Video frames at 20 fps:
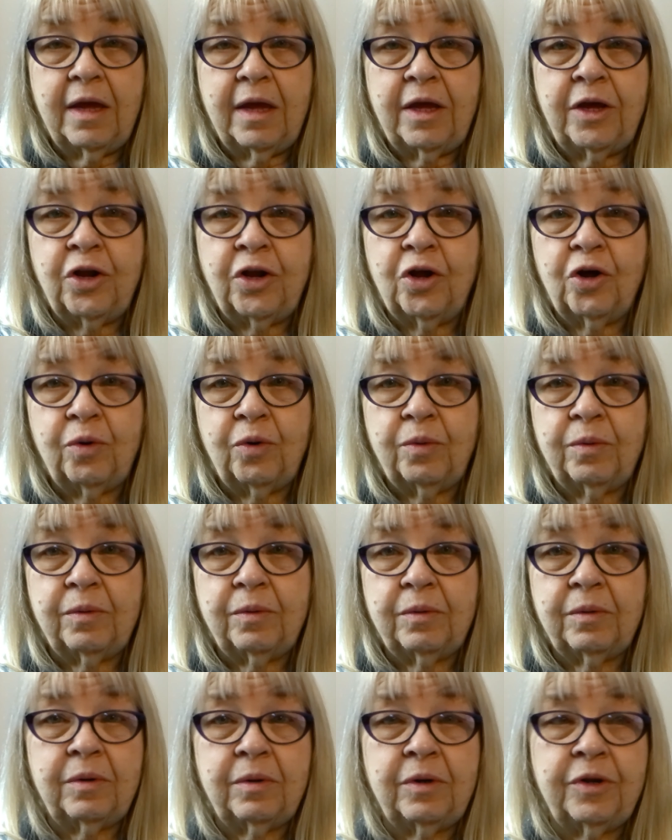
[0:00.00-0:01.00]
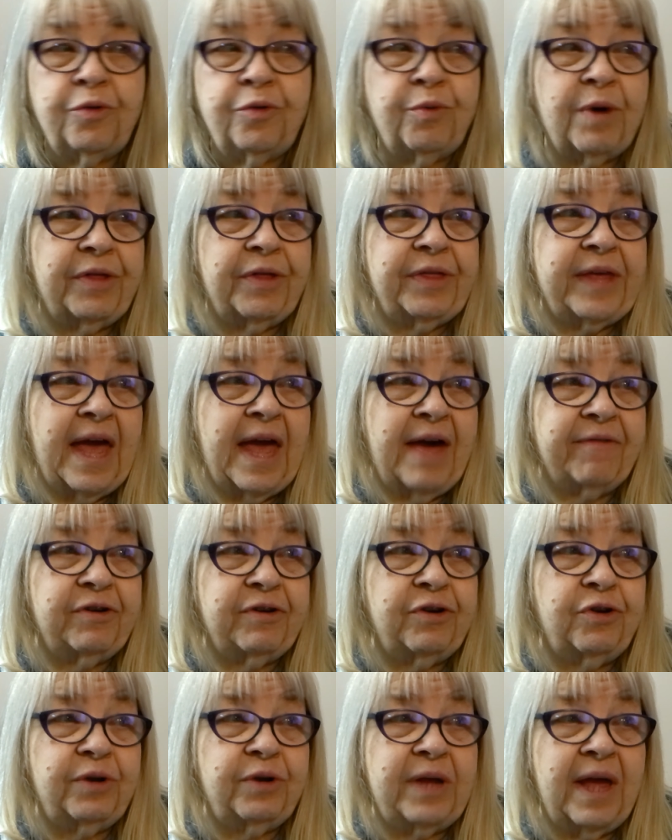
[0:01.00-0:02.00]
you know, throughout the
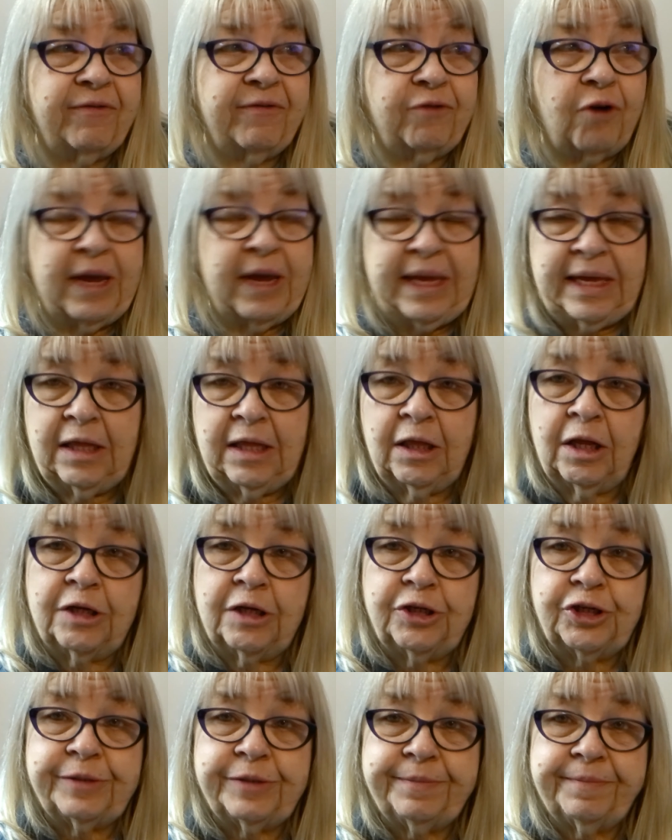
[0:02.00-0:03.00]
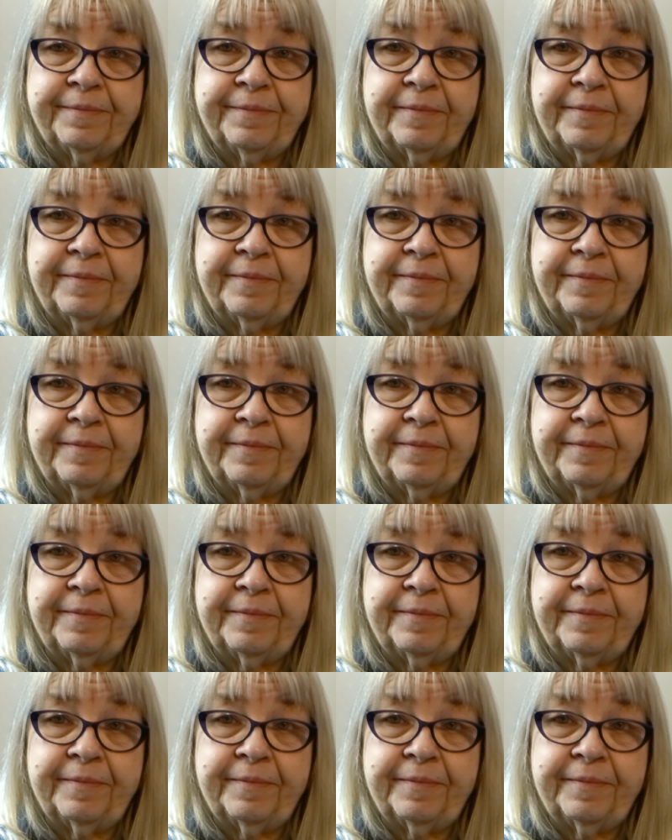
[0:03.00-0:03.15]
afternoon after I eat lunch.